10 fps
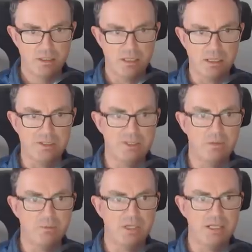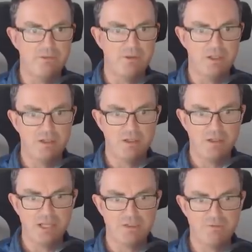I ah, don't believe it.
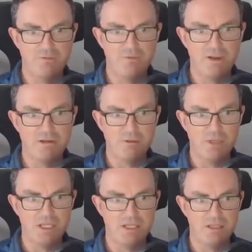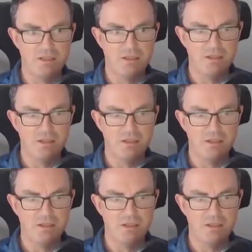That's very mean.